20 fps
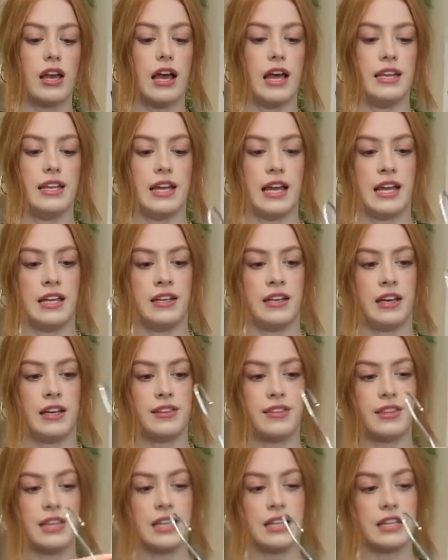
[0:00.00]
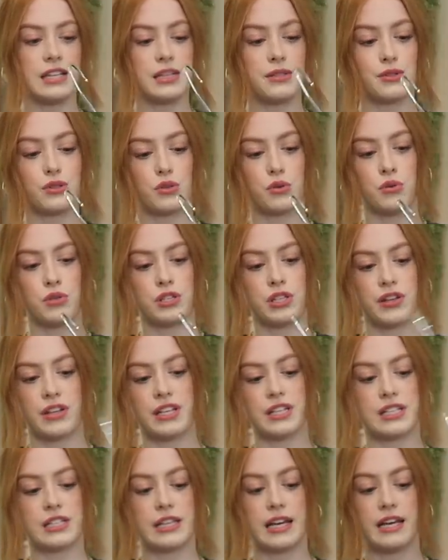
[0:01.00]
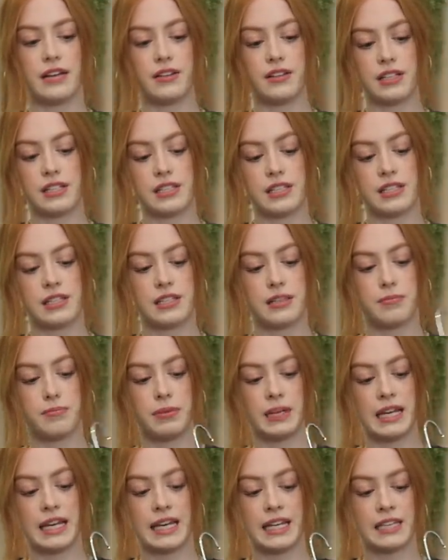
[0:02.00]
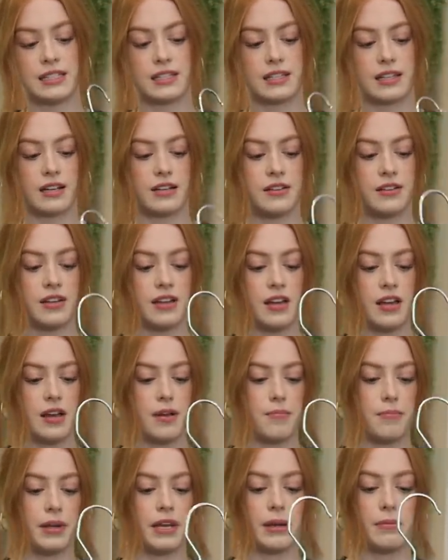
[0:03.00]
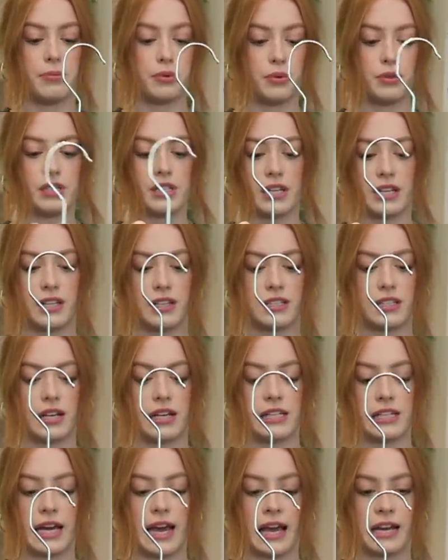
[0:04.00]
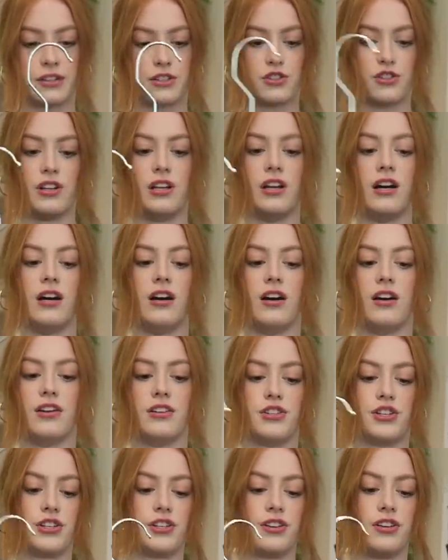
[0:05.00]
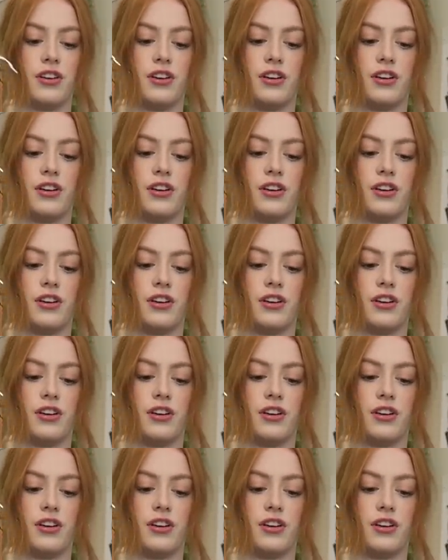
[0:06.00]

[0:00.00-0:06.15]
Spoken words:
And then I think this was also on sale. This is a blazer, but I bought it in a size extra large